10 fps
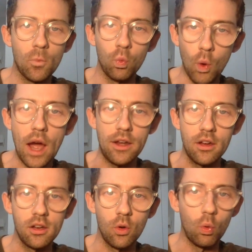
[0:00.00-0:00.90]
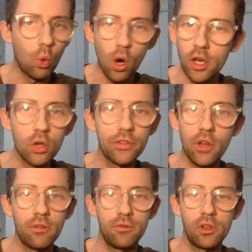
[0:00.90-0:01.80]
1. What a
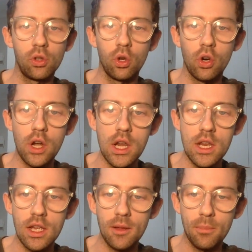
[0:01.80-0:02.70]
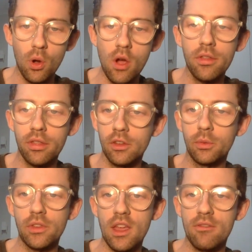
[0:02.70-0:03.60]
result for Glory. Perth, this
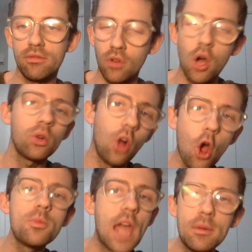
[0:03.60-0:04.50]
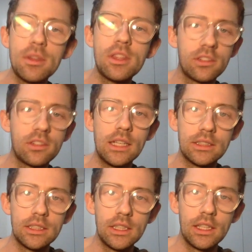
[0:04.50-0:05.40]
was their final home game of the season,
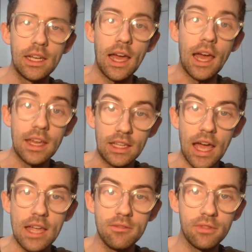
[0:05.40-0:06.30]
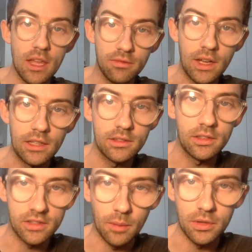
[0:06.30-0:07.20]
and they gave their fans
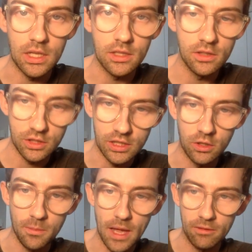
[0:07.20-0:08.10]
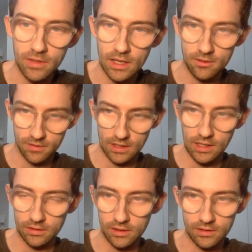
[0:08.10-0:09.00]
something to cheer about.
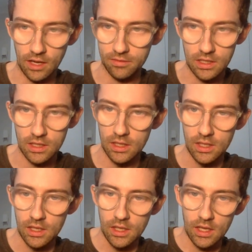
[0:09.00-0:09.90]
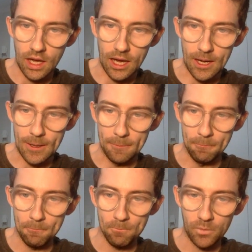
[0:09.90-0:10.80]
Fantastic stuff here.
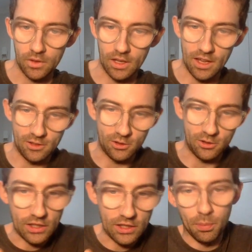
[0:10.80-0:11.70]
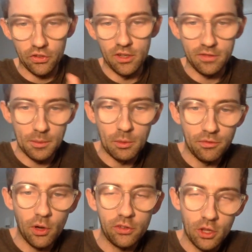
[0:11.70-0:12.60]
So that's the positive. We're
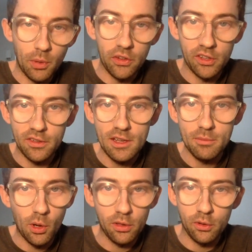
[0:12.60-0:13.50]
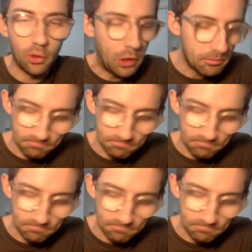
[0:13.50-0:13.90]
focusing on the positive here. Perth Glory,